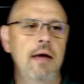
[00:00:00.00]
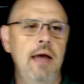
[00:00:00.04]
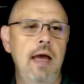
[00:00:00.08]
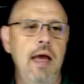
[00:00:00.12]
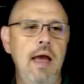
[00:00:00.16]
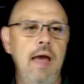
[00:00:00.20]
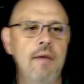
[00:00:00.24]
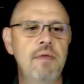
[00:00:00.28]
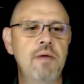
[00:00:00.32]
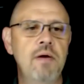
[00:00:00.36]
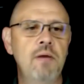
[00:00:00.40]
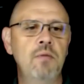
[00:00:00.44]

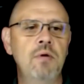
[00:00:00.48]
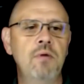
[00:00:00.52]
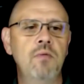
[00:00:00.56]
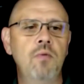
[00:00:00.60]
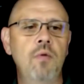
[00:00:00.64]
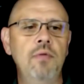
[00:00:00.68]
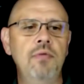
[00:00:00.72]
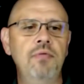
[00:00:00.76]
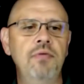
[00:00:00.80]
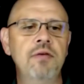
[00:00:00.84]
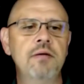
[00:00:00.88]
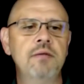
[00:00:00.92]
And then we
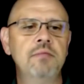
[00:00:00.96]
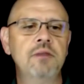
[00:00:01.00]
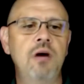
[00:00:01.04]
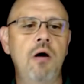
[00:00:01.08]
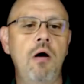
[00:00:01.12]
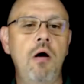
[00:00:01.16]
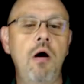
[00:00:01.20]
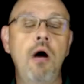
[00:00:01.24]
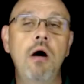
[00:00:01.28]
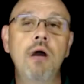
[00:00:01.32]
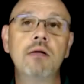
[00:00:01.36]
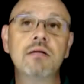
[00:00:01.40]
want them to
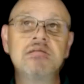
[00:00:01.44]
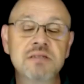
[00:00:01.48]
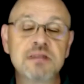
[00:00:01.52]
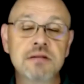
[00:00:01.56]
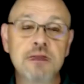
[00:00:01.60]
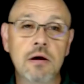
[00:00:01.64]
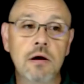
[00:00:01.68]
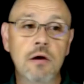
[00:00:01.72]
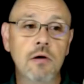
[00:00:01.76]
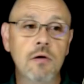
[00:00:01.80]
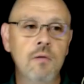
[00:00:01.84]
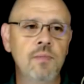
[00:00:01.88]

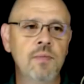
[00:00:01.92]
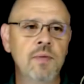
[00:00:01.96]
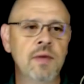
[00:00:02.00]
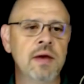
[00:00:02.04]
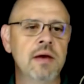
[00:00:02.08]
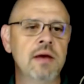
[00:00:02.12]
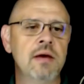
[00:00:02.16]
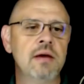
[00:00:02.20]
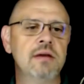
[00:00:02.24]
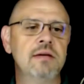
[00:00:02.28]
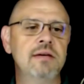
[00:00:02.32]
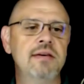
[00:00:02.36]
also
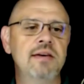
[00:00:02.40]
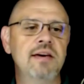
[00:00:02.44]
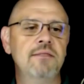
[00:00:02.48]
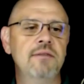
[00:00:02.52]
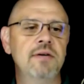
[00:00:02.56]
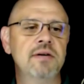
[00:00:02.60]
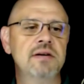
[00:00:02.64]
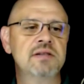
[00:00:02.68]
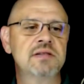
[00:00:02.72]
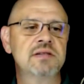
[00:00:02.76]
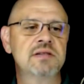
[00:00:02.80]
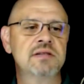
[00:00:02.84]
give
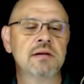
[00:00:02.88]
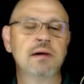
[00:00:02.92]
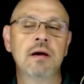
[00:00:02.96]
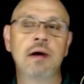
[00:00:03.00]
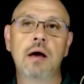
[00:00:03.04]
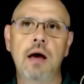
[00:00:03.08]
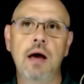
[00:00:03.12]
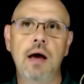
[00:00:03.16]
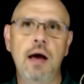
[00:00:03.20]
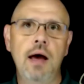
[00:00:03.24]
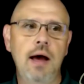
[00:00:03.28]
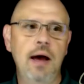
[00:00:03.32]
us
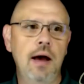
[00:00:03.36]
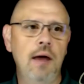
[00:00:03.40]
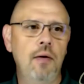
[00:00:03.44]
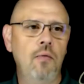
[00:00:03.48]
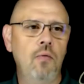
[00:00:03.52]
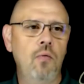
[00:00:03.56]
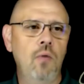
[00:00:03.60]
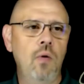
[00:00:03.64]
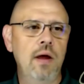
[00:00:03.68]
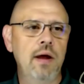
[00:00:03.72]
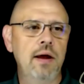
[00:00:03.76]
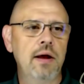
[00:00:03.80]

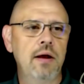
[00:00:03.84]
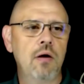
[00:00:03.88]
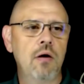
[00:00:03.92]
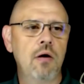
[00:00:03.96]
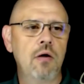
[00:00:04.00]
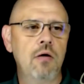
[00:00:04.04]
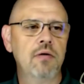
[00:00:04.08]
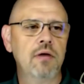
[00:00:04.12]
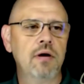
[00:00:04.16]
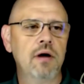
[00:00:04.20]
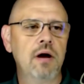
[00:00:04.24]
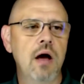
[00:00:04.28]
what I
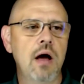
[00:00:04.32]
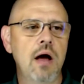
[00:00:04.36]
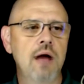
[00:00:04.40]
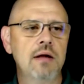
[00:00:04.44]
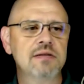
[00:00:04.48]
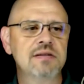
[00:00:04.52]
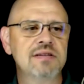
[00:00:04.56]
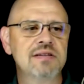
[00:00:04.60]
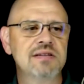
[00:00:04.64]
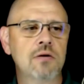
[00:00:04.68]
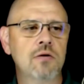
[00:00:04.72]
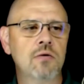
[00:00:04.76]
call the
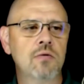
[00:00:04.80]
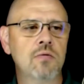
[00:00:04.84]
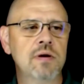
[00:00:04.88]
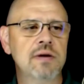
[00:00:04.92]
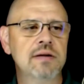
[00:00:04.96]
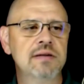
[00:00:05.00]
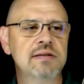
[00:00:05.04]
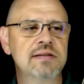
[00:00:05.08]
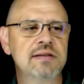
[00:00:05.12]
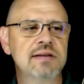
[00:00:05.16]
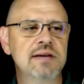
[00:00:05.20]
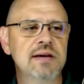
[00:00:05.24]

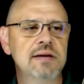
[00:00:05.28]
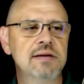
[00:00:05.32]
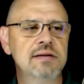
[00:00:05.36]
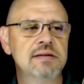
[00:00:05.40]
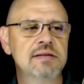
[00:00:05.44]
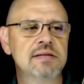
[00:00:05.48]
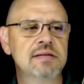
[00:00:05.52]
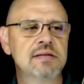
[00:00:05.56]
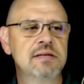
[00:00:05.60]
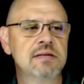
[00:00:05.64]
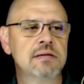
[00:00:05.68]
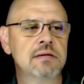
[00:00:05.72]

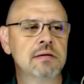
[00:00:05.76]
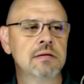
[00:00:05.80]
consequences